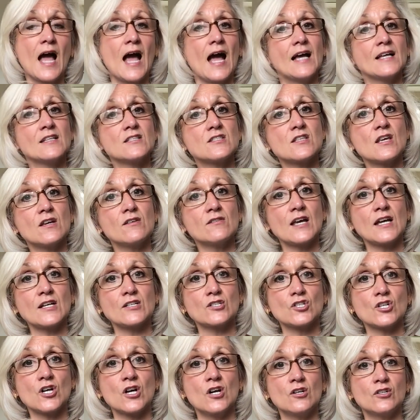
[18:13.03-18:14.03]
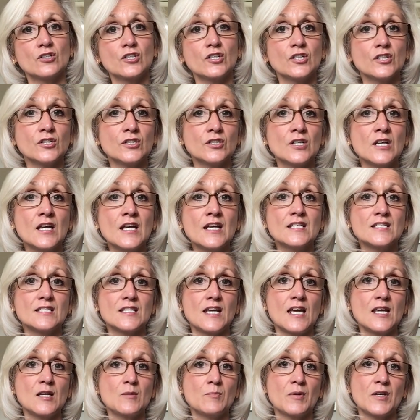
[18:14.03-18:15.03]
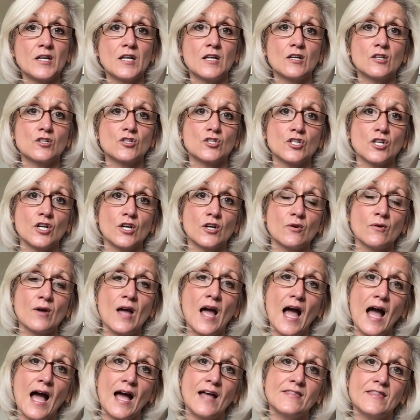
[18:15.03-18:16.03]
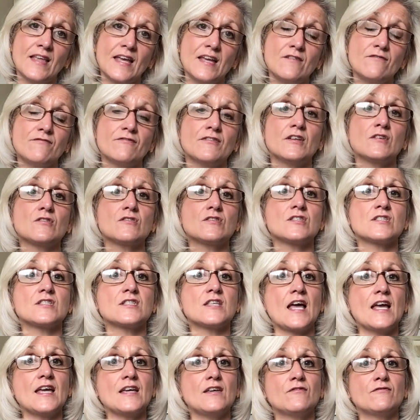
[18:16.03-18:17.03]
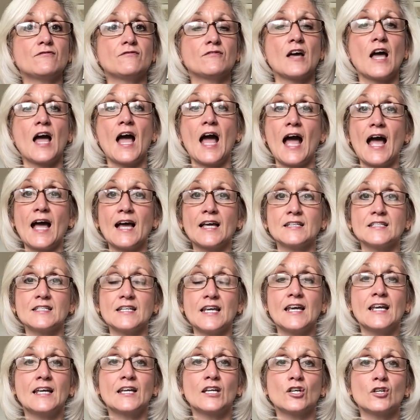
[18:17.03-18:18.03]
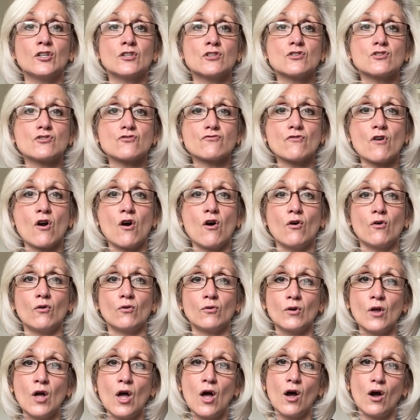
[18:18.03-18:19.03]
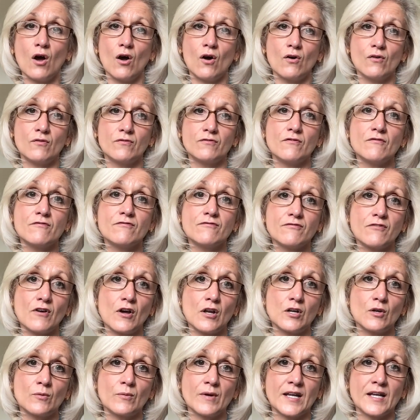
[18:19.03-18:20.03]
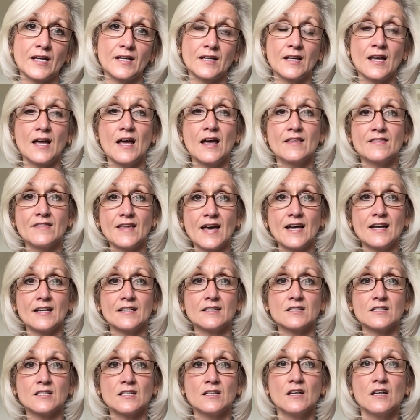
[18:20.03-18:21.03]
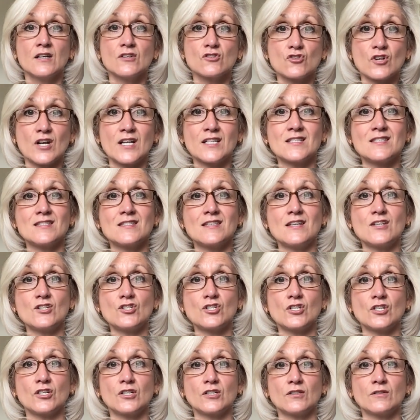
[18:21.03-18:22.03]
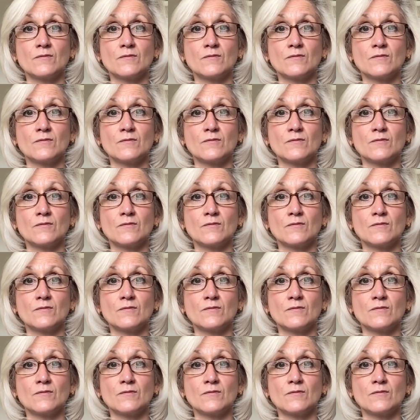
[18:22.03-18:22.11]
and so that child can take Pikachu and they feel safe and in control of following that transition.